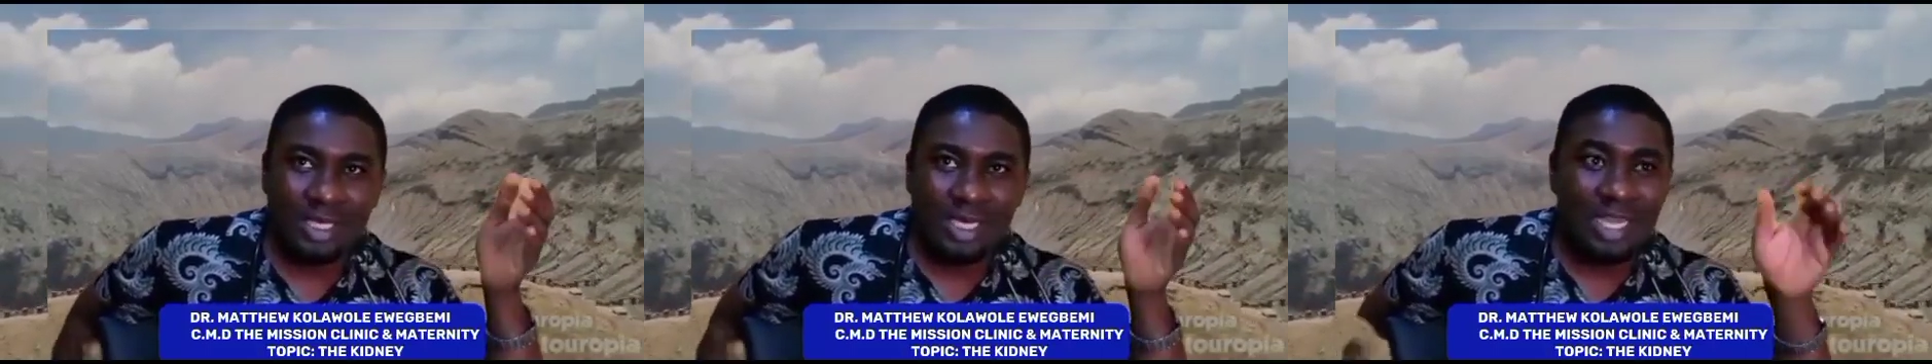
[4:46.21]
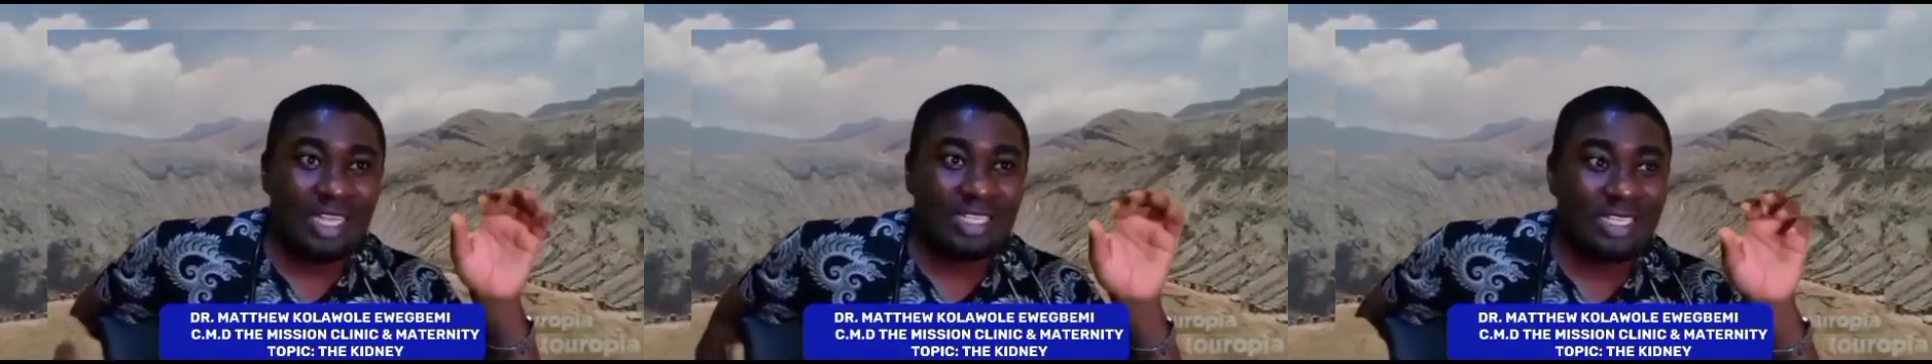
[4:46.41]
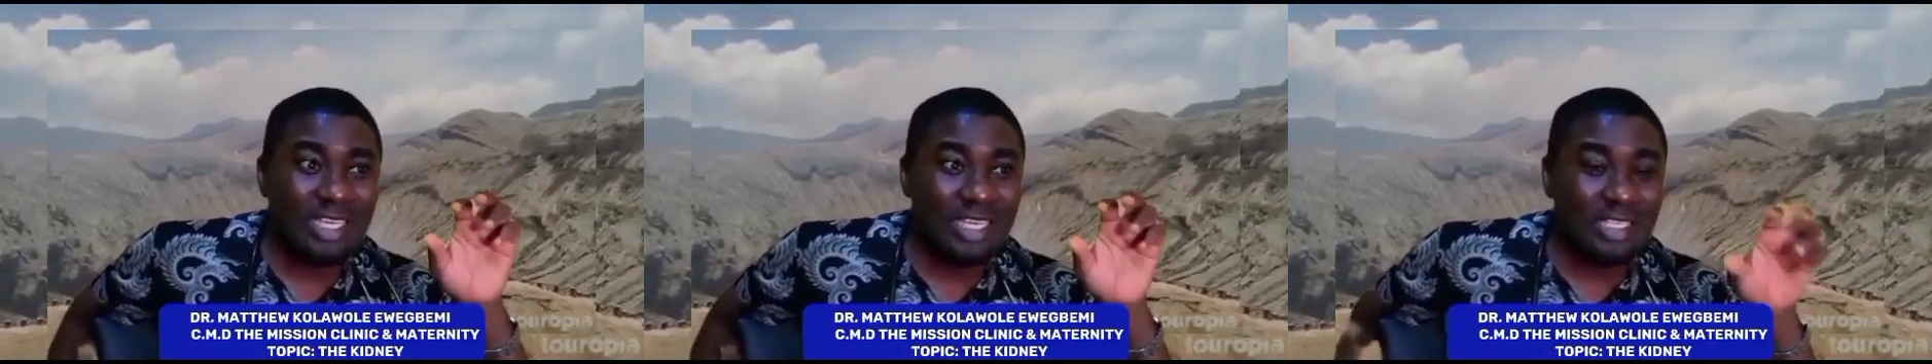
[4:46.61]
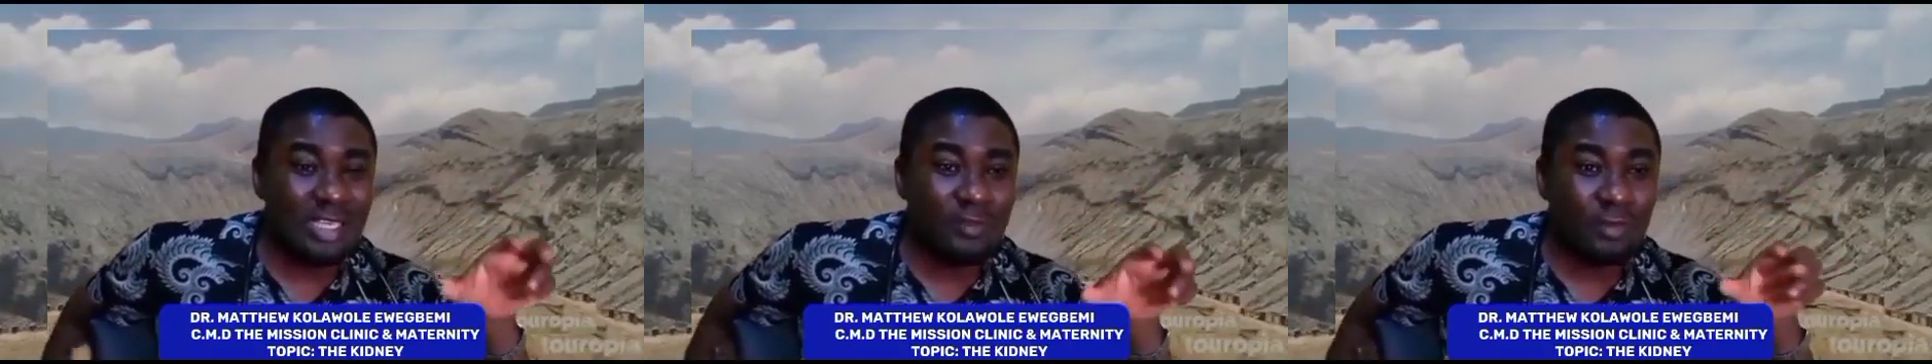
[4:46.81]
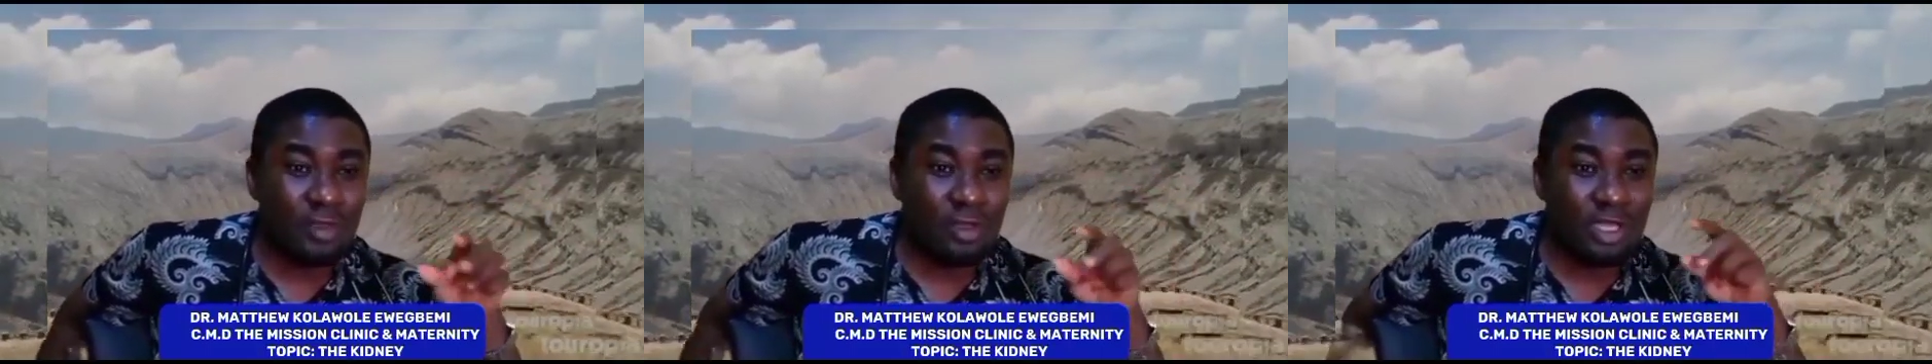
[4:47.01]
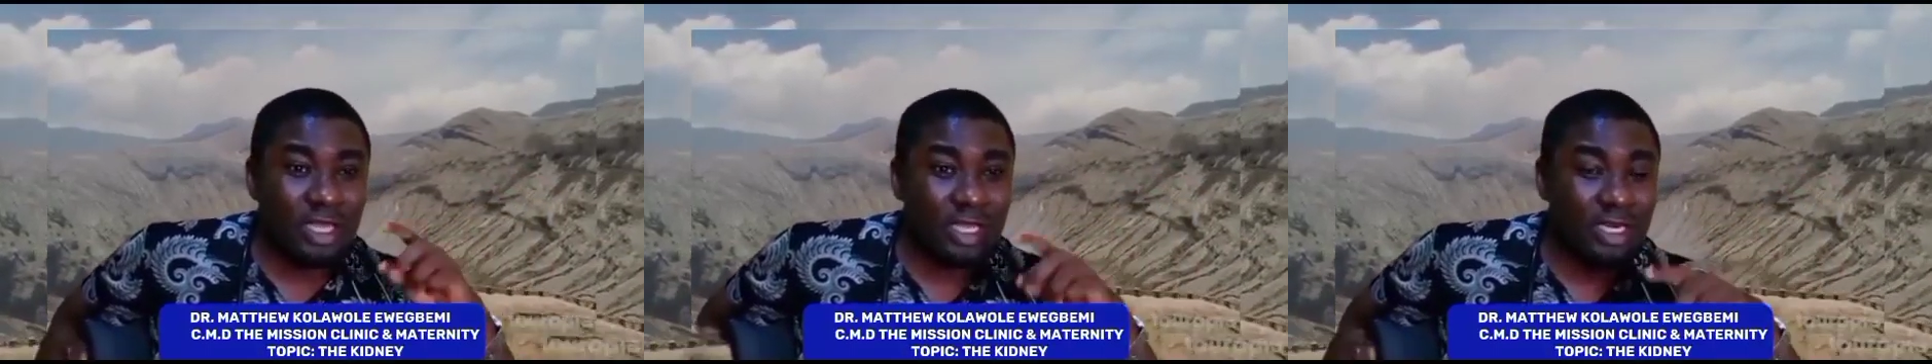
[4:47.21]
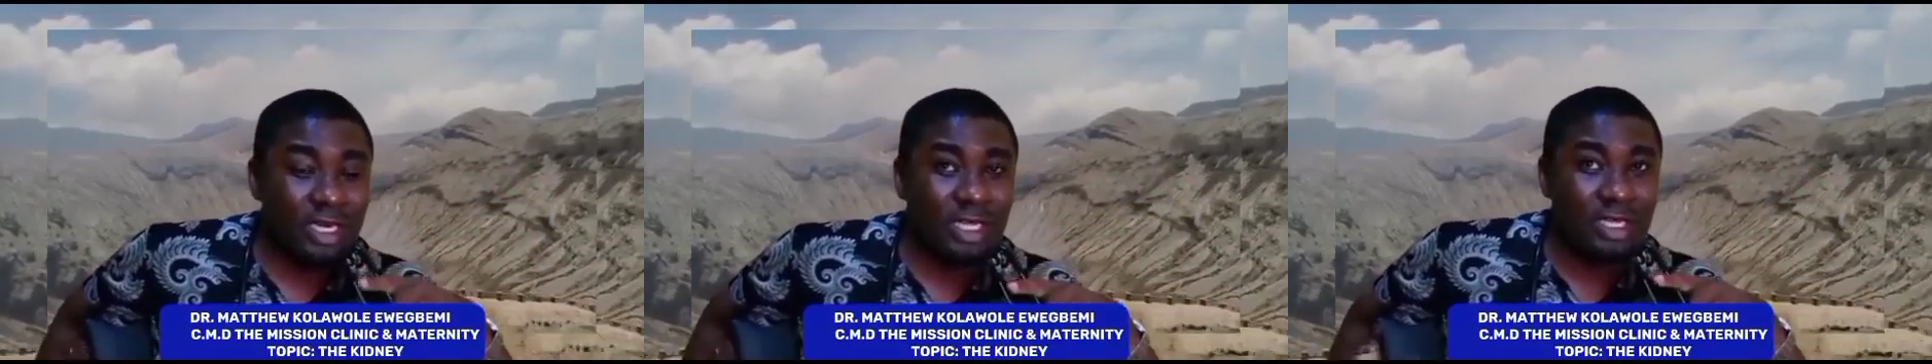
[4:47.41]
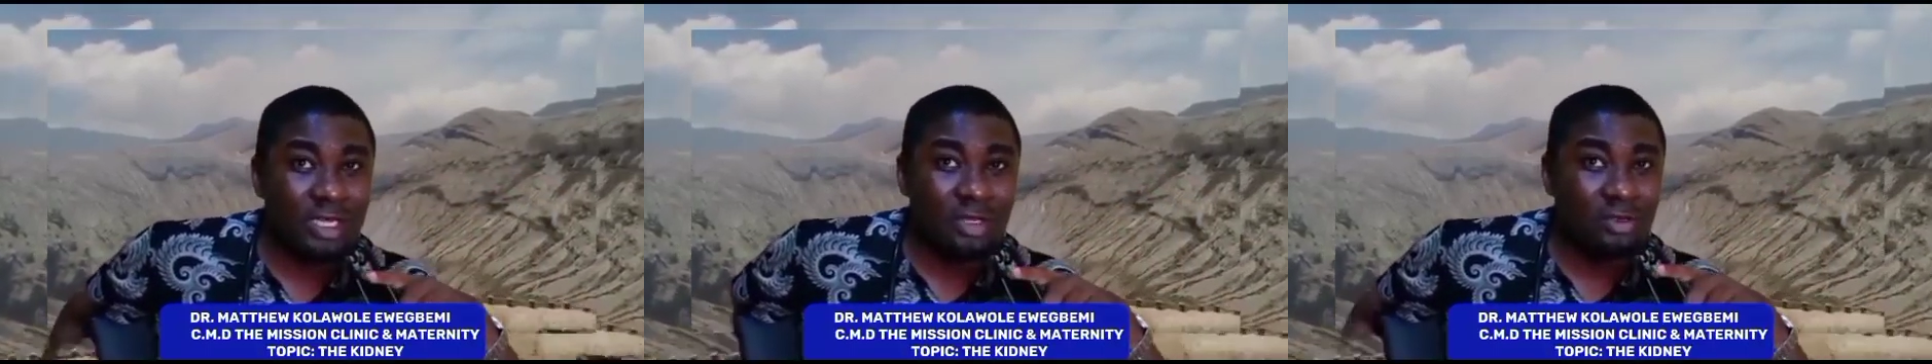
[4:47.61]
it's easy for your
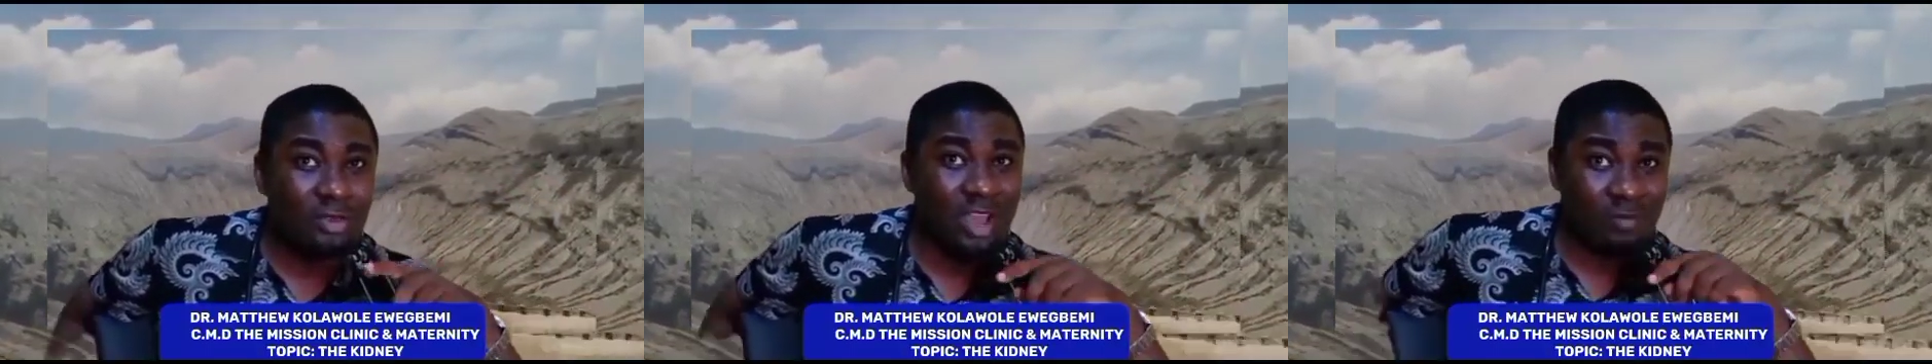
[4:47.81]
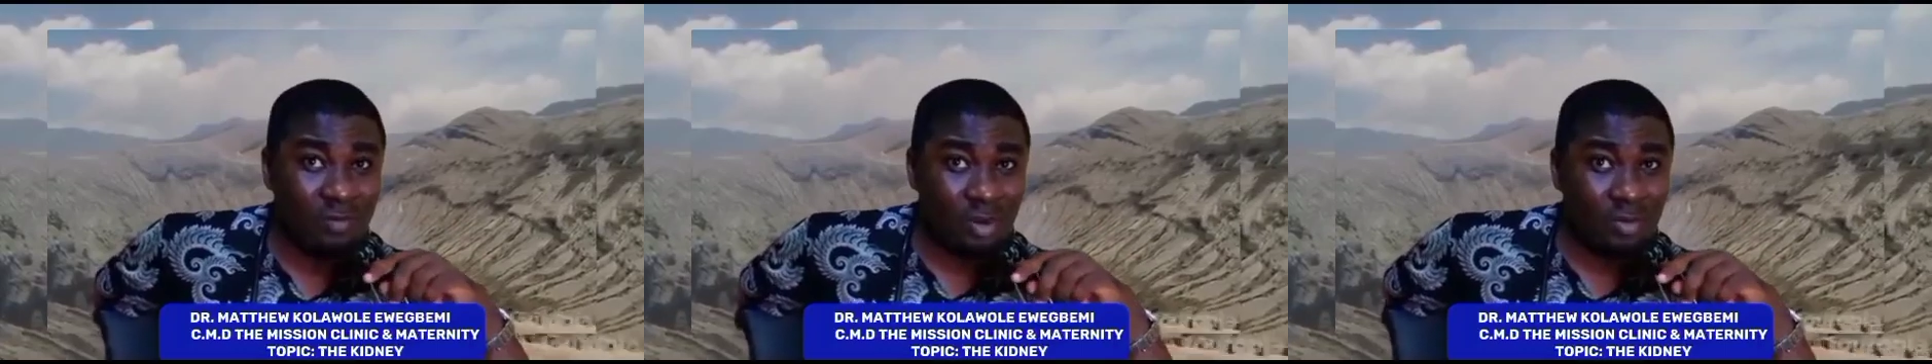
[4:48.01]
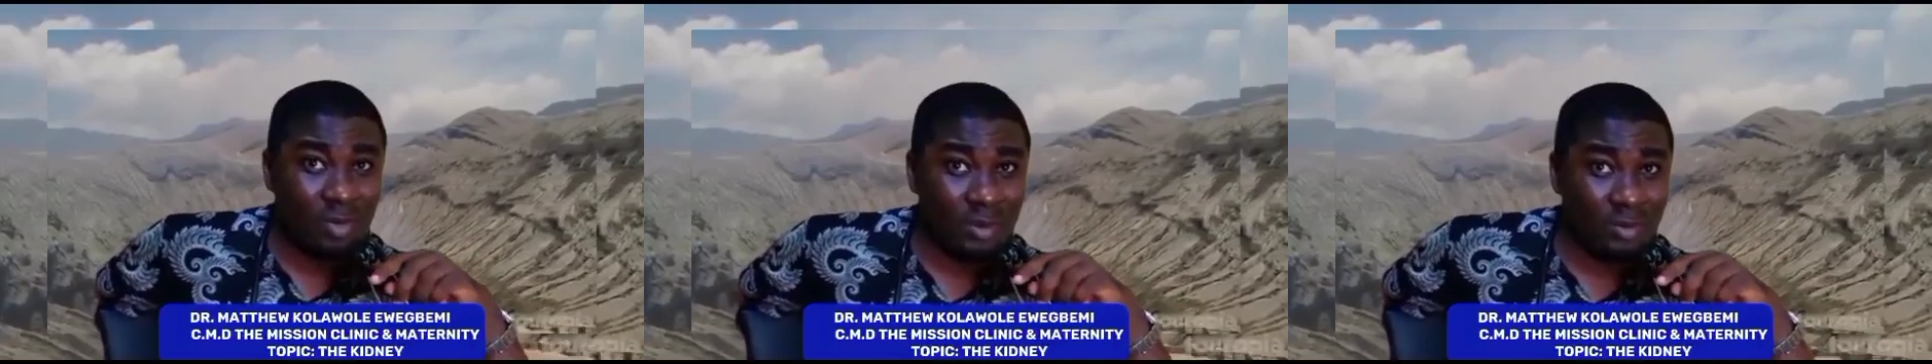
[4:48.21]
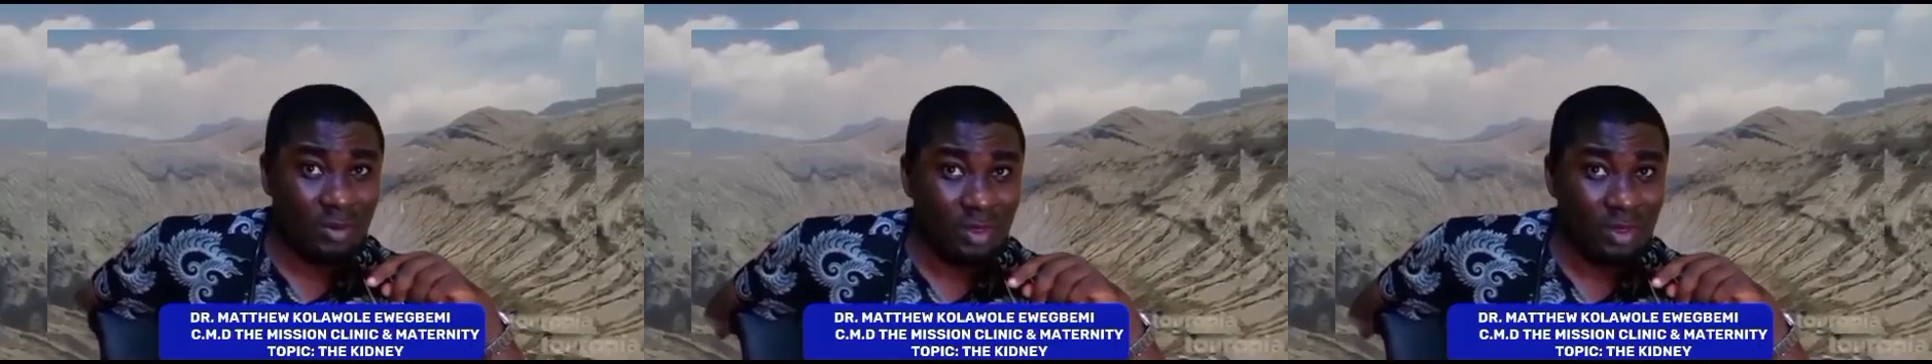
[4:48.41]
kidney to have problems.